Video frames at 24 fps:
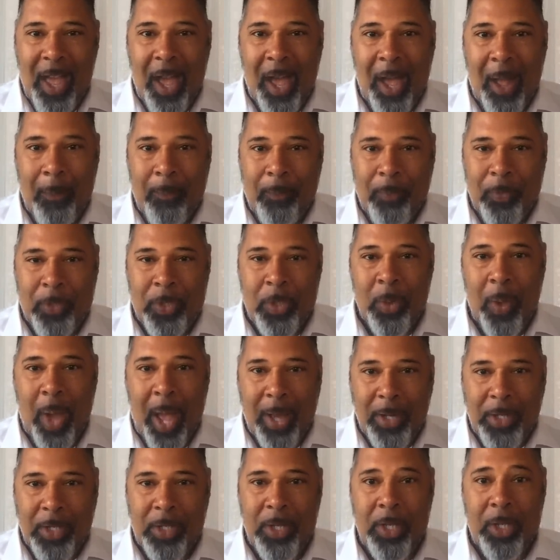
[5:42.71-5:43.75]
to
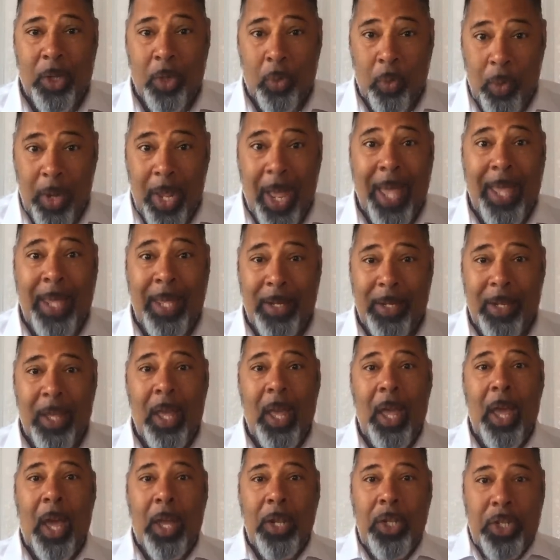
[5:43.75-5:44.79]
actually create
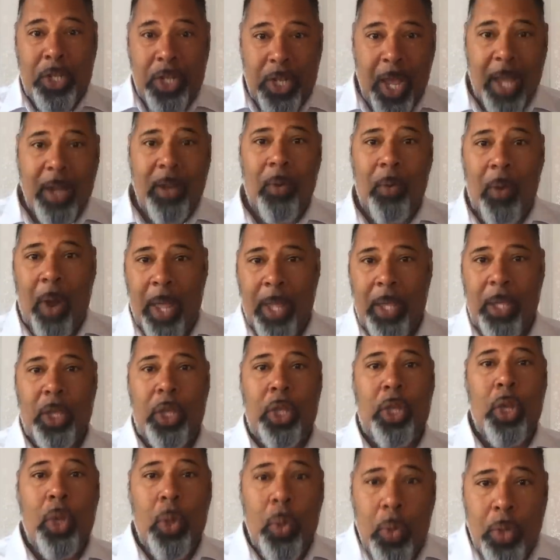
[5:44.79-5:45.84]
and generate
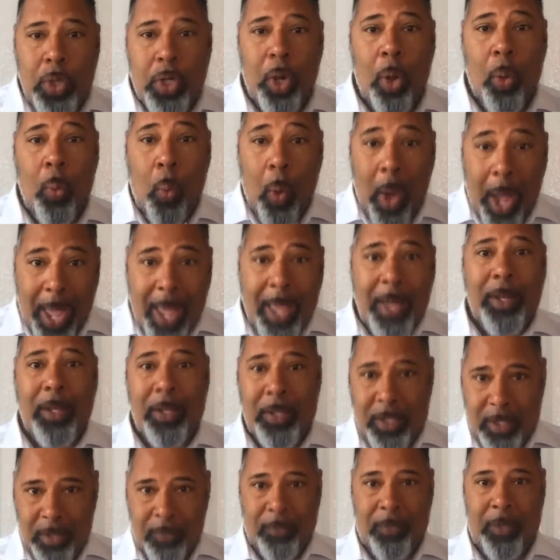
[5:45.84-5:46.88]
huge
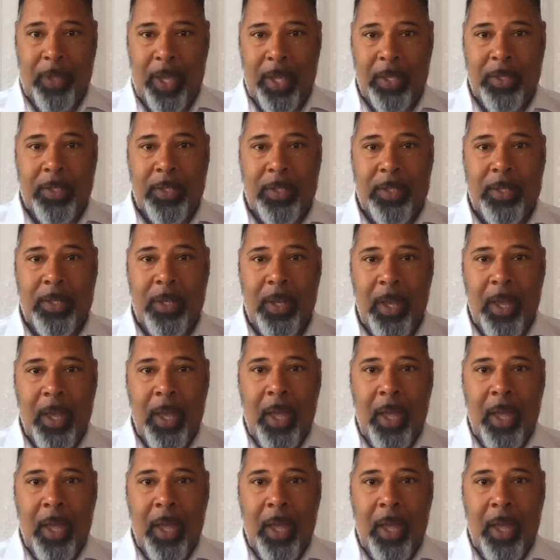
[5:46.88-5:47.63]
awareness of this,